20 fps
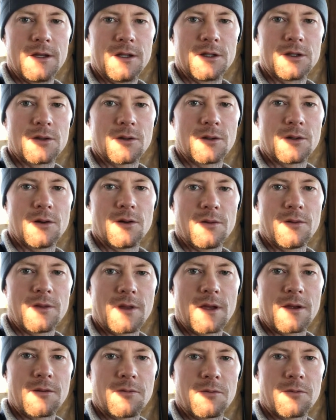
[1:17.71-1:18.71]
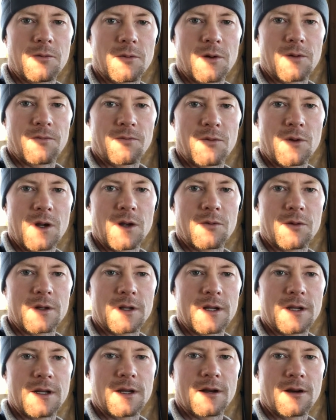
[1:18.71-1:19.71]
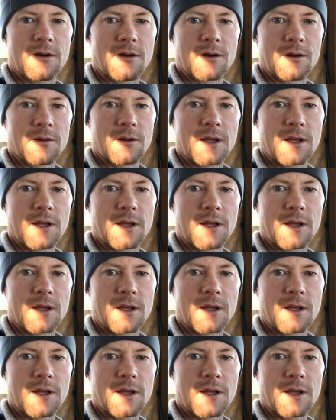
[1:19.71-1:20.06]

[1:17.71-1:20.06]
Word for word: So I know they were frequenting here,